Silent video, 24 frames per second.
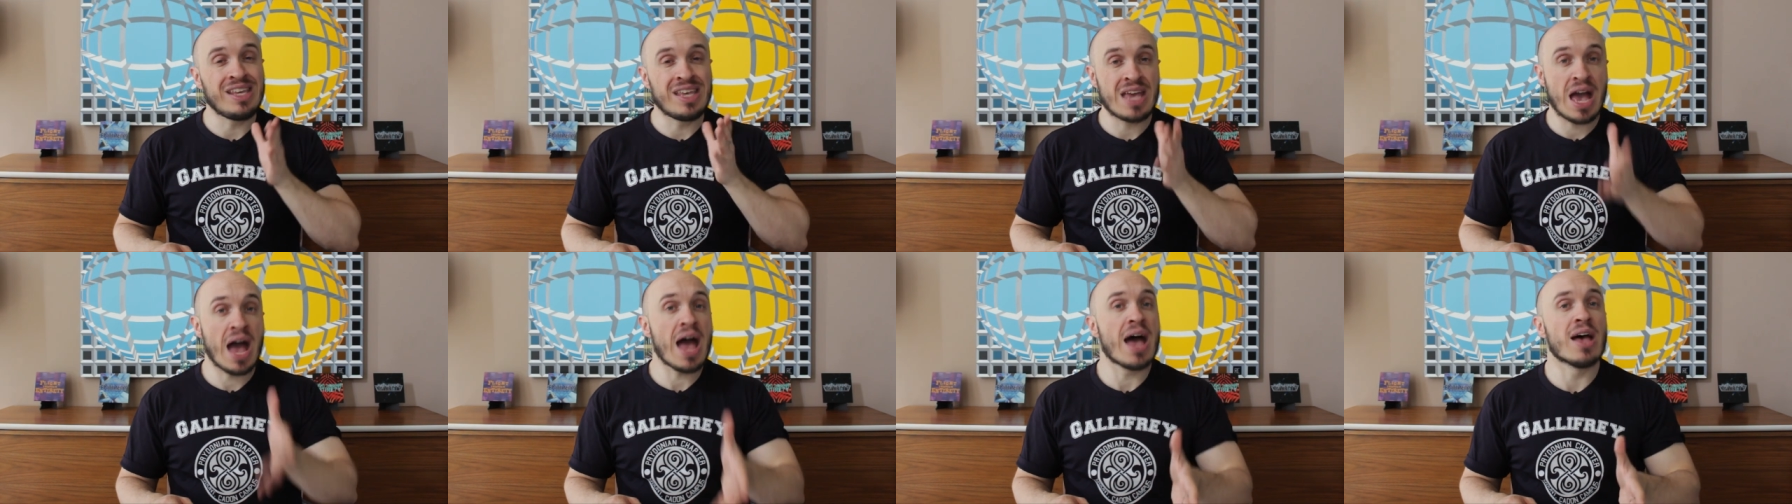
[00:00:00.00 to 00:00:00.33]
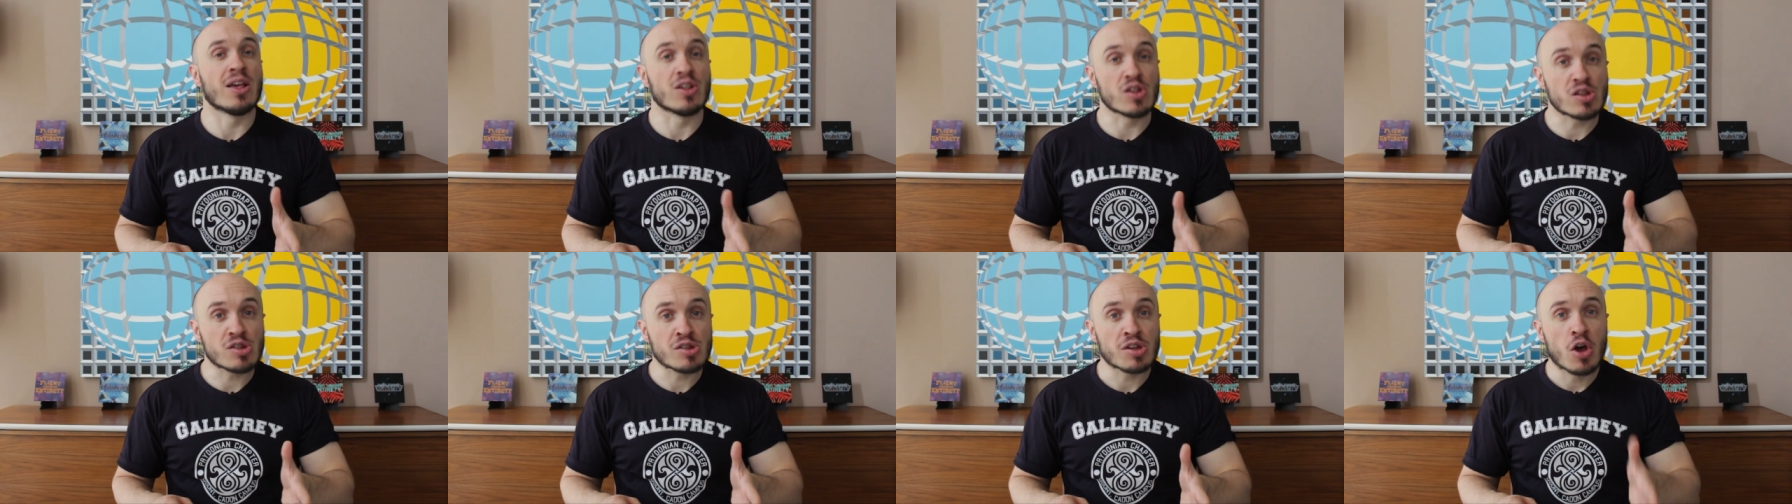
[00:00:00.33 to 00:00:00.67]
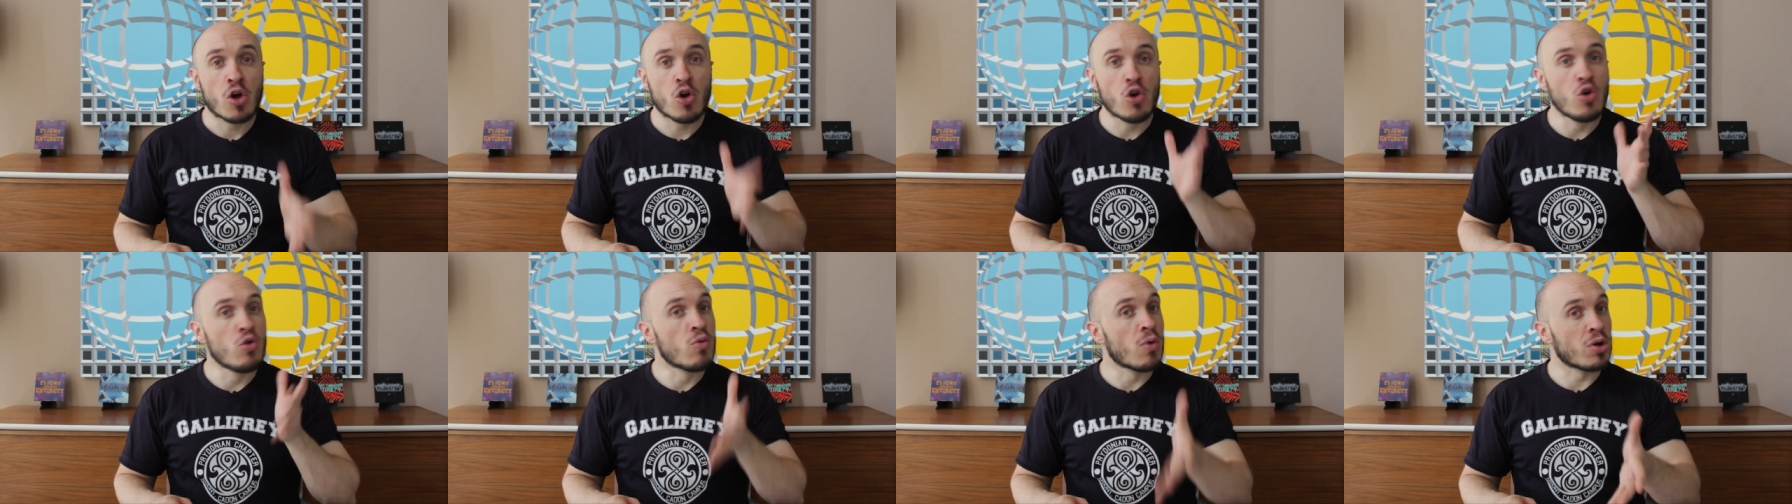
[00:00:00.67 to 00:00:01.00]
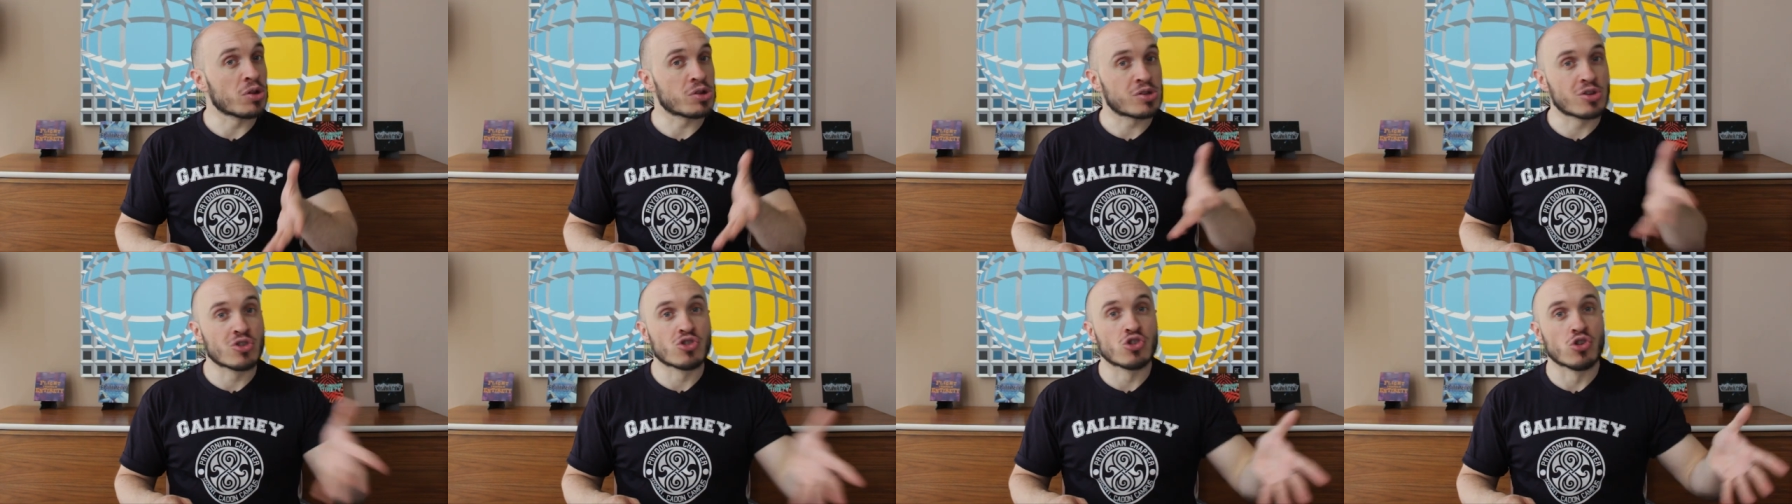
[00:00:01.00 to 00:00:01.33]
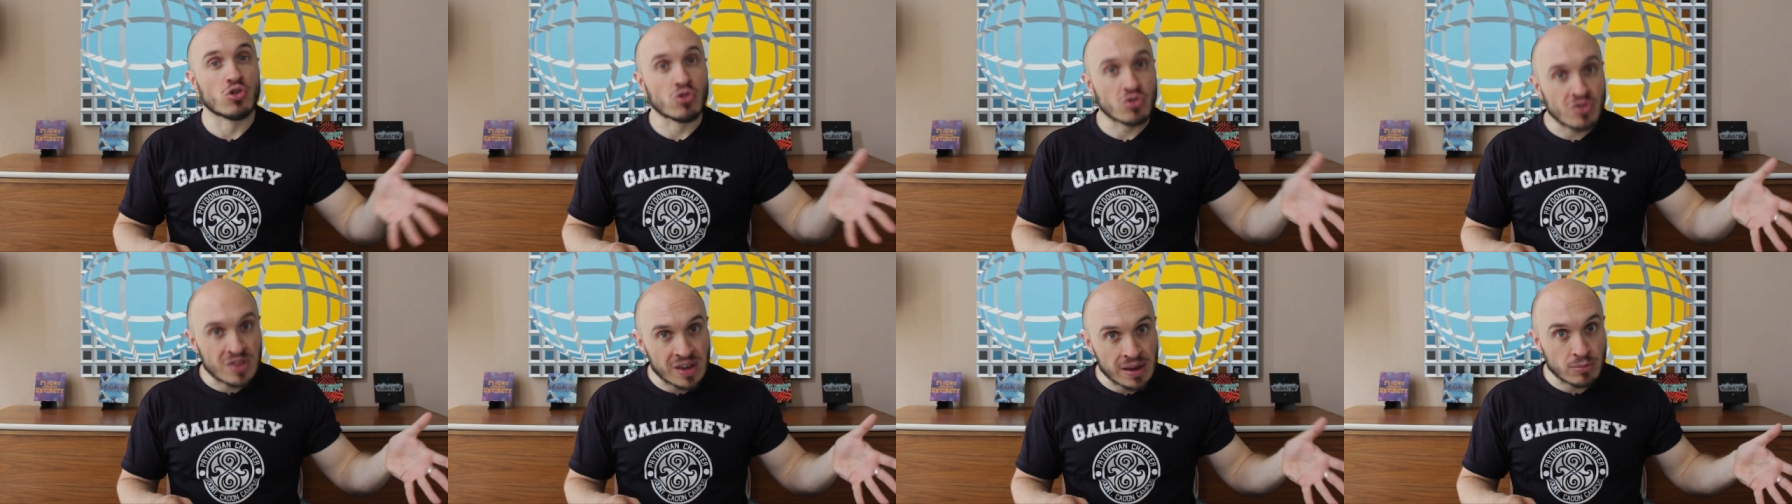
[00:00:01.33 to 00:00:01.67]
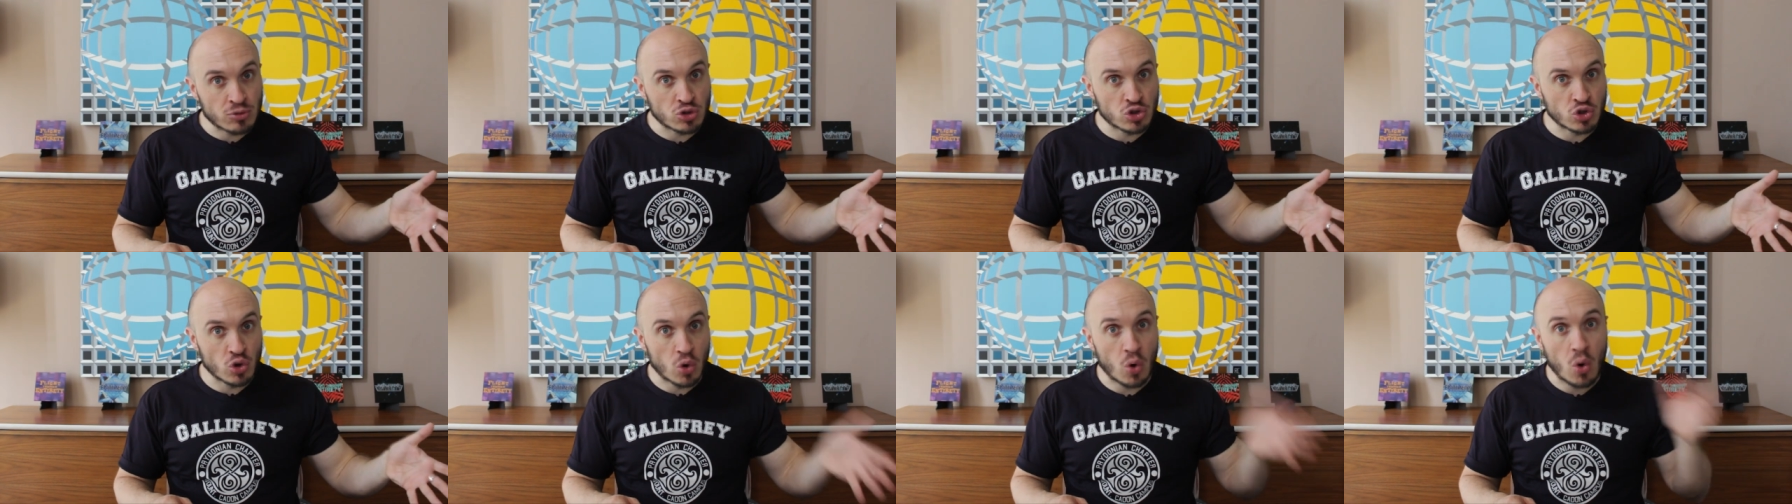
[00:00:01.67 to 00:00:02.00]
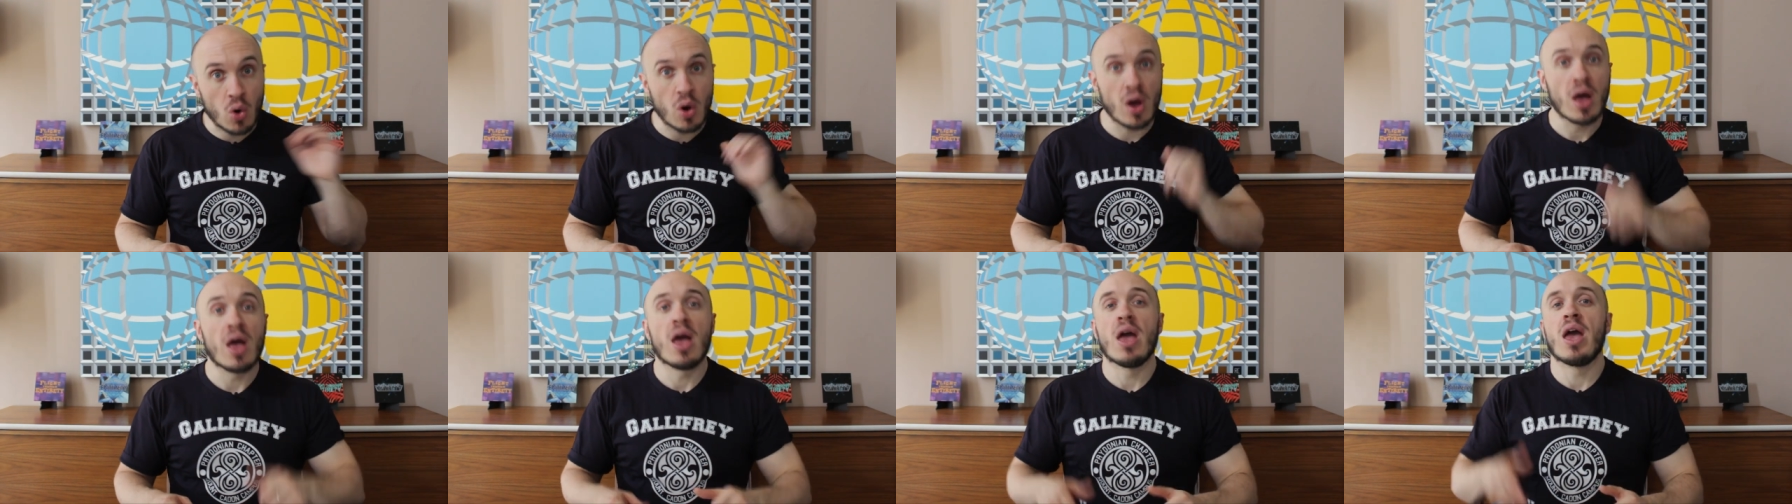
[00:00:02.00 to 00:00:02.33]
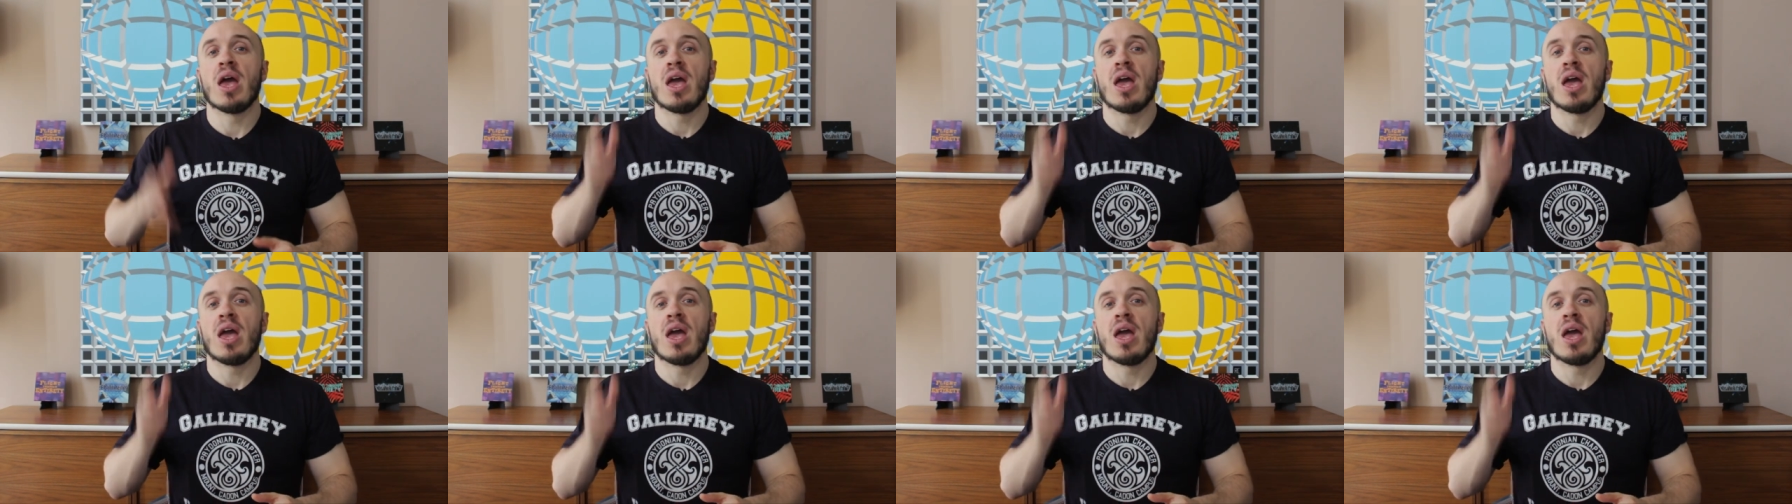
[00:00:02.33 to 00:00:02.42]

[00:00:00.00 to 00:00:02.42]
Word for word: Yaz who wants to shoot Tim Shaw.